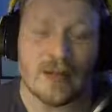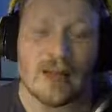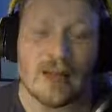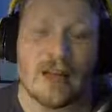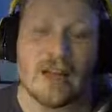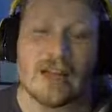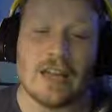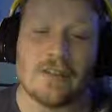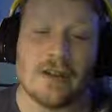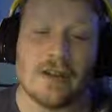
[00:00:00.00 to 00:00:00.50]

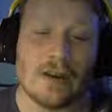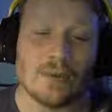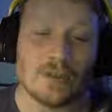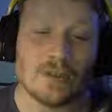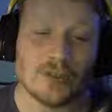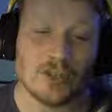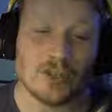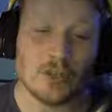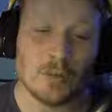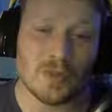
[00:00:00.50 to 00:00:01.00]
If I was
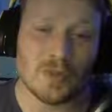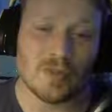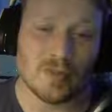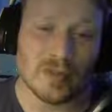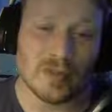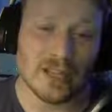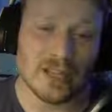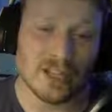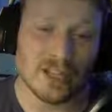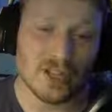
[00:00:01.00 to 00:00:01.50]
going to be
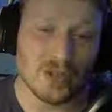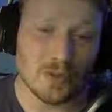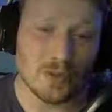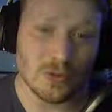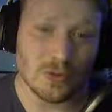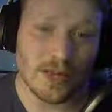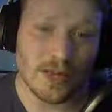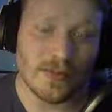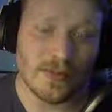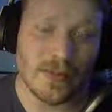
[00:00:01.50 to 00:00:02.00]
ringing a
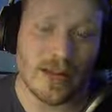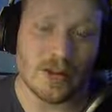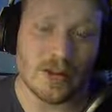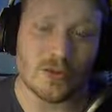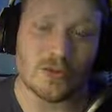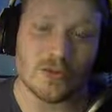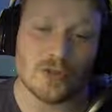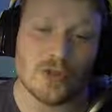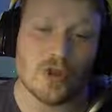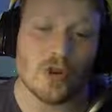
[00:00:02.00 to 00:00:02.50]
unit that
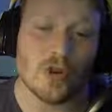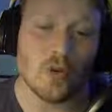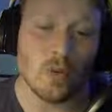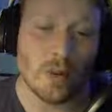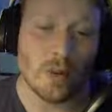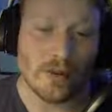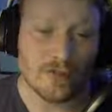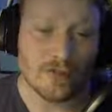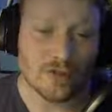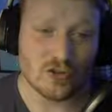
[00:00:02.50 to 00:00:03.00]
could
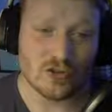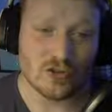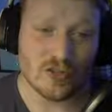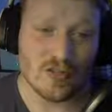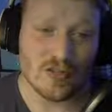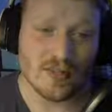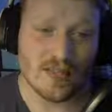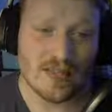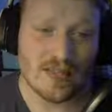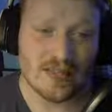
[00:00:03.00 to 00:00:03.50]
whiff just
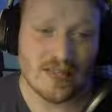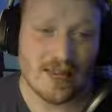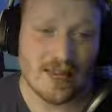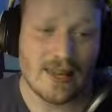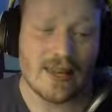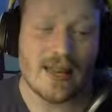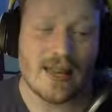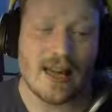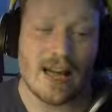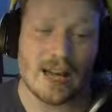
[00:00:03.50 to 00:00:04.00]
as easy,
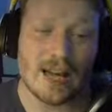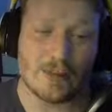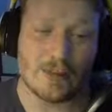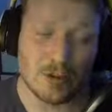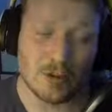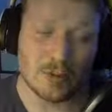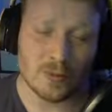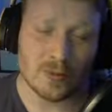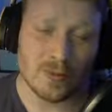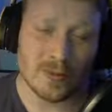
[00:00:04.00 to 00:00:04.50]
I'd
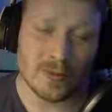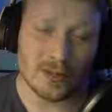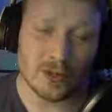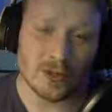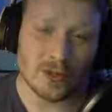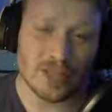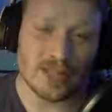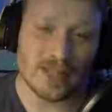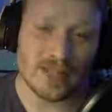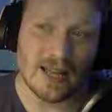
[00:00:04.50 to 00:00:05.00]
probably be
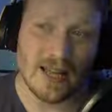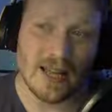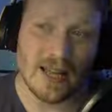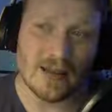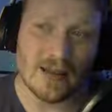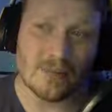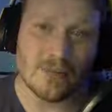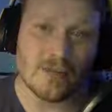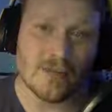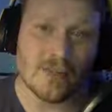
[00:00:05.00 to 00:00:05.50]
looking at
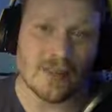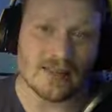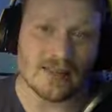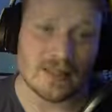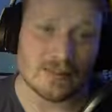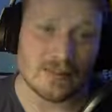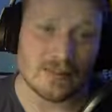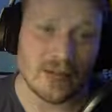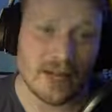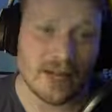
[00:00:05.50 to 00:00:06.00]
Mephetic
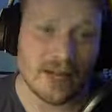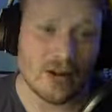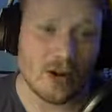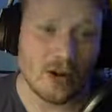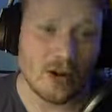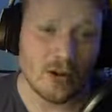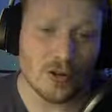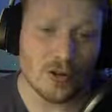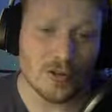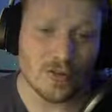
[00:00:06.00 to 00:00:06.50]
Blight
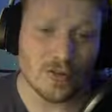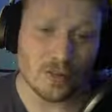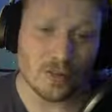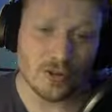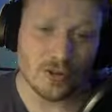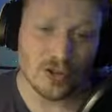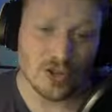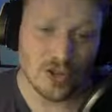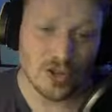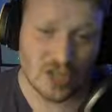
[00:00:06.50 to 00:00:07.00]
Haulers for
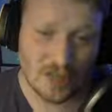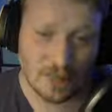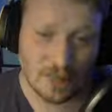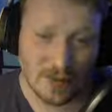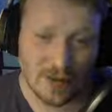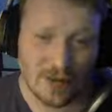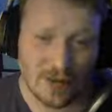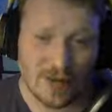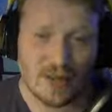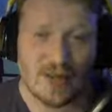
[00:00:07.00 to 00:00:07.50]
much
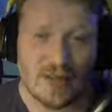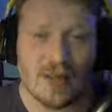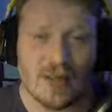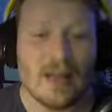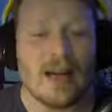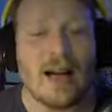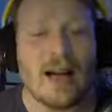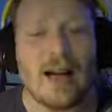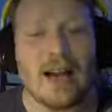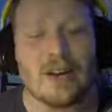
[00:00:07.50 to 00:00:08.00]
cheaper.
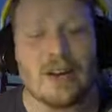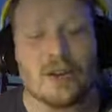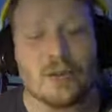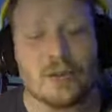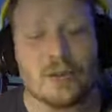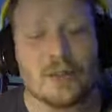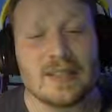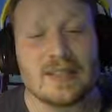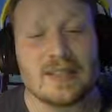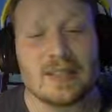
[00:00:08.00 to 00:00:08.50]
I don't
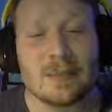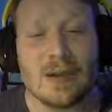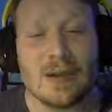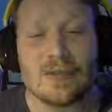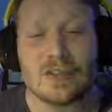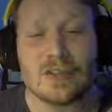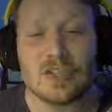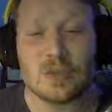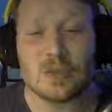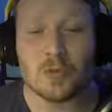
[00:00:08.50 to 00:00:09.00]
really see them having
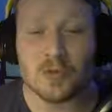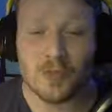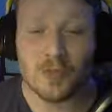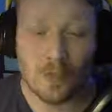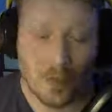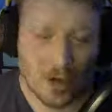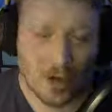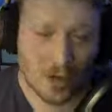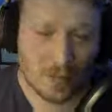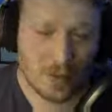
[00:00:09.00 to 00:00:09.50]
too much of a
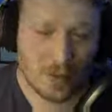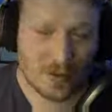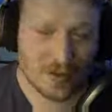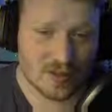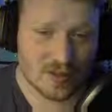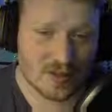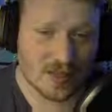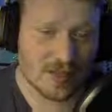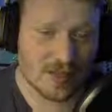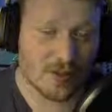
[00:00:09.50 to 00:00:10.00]

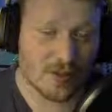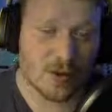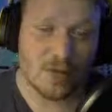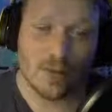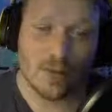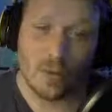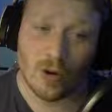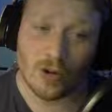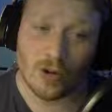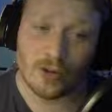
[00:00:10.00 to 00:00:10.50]
purpose. The other
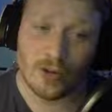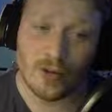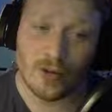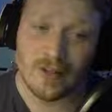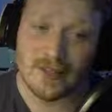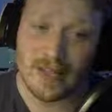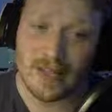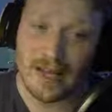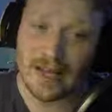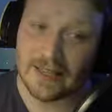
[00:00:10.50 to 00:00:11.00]
war dogs
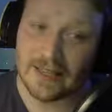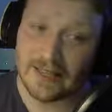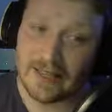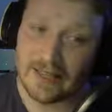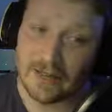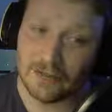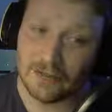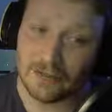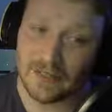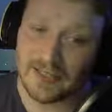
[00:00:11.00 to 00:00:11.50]
I can
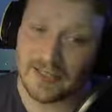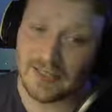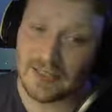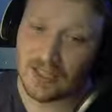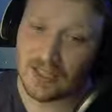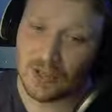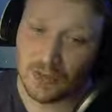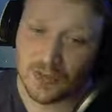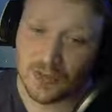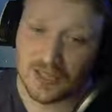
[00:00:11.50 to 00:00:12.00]
definitely see
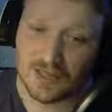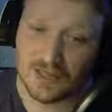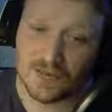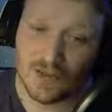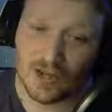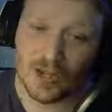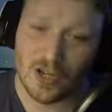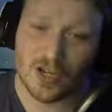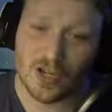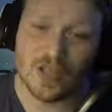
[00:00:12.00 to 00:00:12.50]
uses
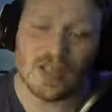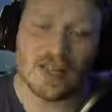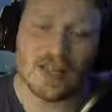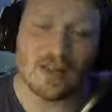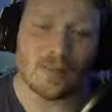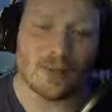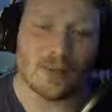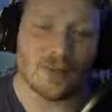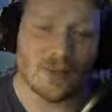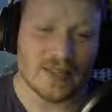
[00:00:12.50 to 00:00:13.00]
for,
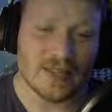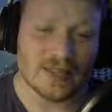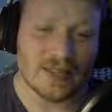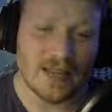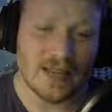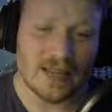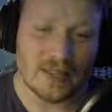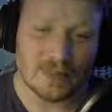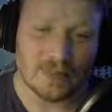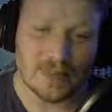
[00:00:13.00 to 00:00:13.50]
but this
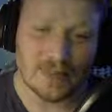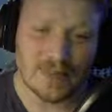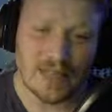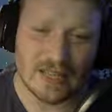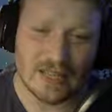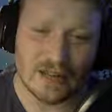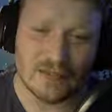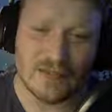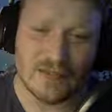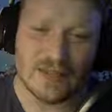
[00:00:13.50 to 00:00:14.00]
guy
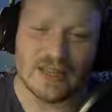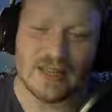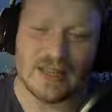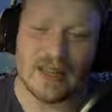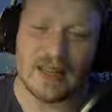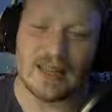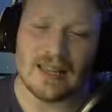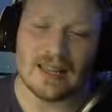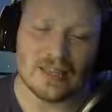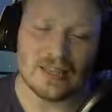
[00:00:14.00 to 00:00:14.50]
himself,
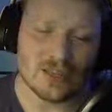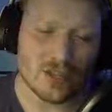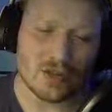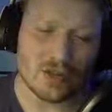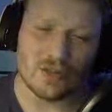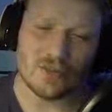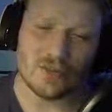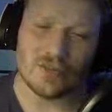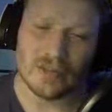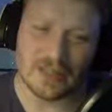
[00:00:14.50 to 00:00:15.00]
he's not
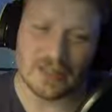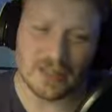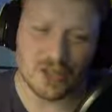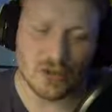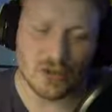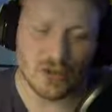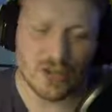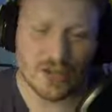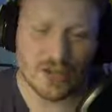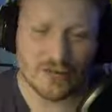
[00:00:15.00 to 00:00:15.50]
really
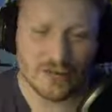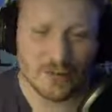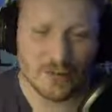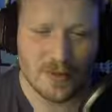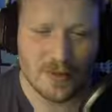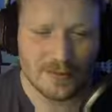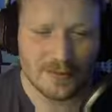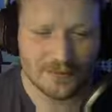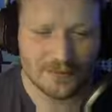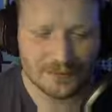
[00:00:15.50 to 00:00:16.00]
cutting it for me.